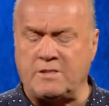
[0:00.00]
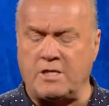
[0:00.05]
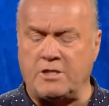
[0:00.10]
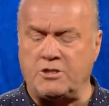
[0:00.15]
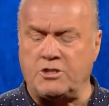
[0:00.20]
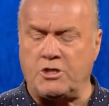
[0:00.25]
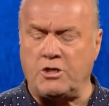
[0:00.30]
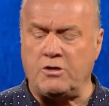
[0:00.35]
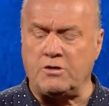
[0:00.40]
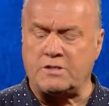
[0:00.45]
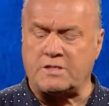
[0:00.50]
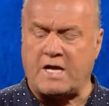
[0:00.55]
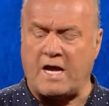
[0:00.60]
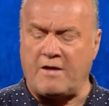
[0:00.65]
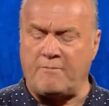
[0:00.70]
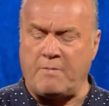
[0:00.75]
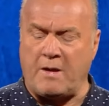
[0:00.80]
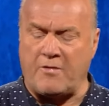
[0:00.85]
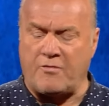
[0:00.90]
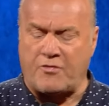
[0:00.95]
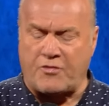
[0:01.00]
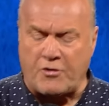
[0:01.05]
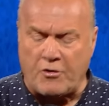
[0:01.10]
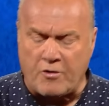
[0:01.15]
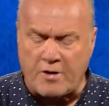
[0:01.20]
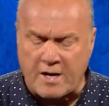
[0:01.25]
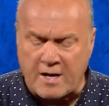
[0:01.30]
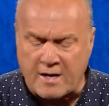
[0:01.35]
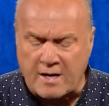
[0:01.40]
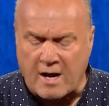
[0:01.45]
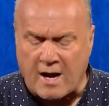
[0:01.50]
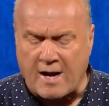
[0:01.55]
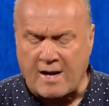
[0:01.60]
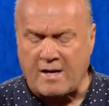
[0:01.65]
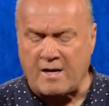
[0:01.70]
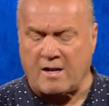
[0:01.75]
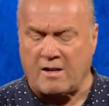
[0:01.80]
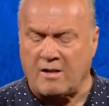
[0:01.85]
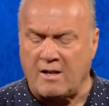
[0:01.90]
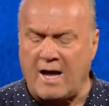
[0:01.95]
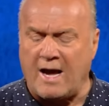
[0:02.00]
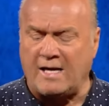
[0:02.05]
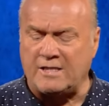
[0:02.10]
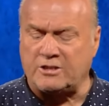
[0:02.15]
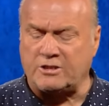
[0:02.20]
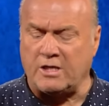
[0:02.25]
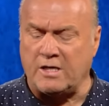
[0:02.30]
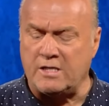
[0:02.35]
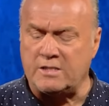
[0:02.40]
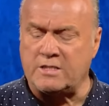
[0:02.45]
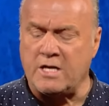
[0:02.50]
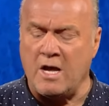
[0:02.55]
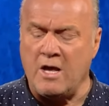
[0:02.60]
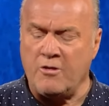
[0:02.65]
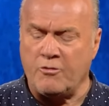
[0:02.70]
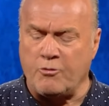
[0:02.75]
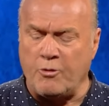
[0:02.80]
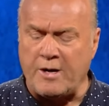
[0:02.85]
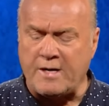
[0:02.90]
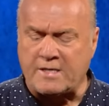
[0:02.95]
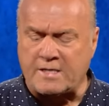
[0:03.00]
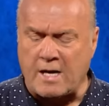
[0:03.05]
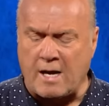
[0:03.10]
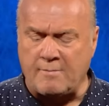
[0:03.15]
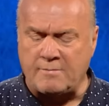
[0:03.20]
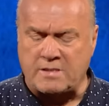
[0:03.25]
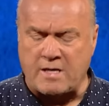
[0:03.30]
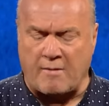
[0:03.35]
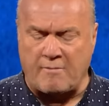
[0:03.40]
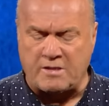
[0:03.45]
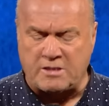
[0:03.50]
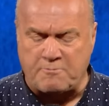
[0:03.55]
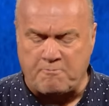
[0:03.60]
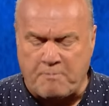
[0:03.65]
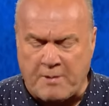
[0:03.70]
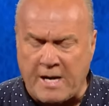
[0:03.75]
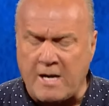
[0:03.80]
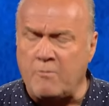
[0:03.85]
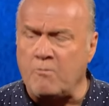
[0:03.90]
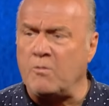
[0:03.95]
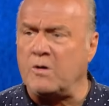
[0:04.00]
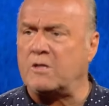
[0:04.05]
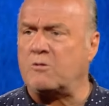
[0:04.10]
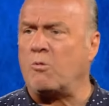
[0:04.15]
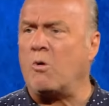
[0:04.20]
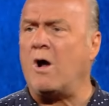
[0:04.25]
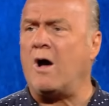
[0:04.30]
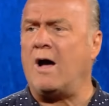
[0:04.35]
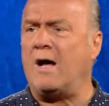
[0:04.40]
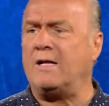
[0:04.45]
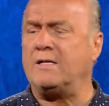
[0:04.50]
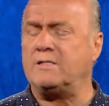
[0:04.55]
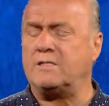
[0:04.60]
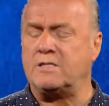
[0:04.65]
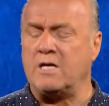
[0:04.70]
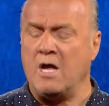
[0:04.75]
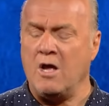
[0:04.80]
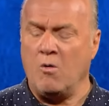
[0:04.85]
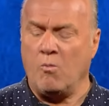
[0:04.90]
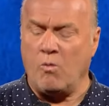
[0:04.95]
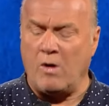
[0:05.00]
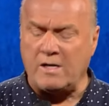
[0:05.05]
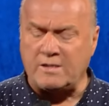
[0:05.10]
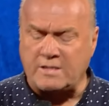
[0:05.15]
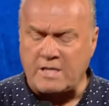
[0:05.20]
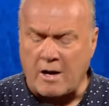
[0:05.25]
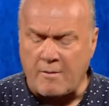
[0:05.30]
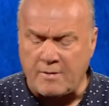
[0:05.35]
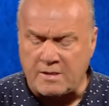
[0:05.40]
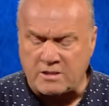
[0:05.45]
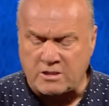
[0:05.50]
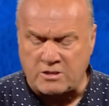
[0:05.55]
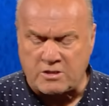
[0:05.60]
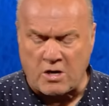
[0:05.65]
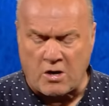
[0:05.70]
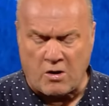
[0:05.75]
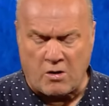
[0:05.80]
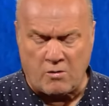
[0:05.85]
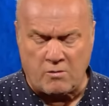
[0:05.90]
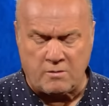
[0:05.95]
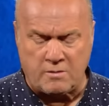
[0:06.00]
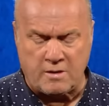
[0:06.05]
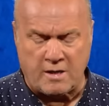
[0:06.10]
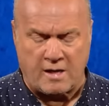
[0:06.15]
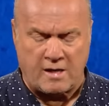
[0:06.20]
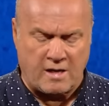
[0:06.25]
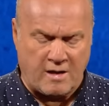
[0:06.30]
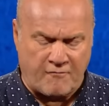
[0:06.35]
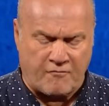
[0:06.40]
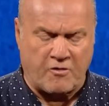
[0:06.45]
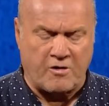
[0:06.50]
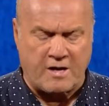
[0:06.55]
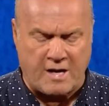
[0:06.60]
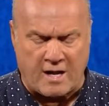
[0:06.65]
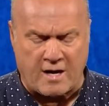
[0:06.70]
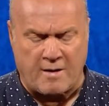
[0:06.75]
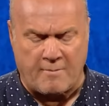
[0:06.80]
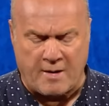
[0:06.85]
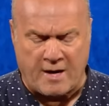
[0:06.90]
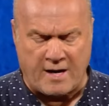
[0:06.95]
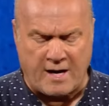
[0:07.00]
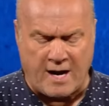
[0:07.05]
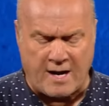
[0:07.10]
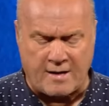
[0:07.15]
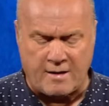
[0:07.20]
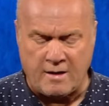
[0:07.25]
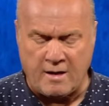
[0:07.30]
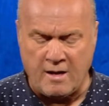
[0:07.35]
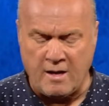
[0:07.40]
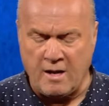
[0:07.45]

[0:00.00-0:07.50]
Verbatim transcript: the Jews gave me 39 lashes. 3 times I was beaten with rods. Once I was stoned and left for dead, I might add.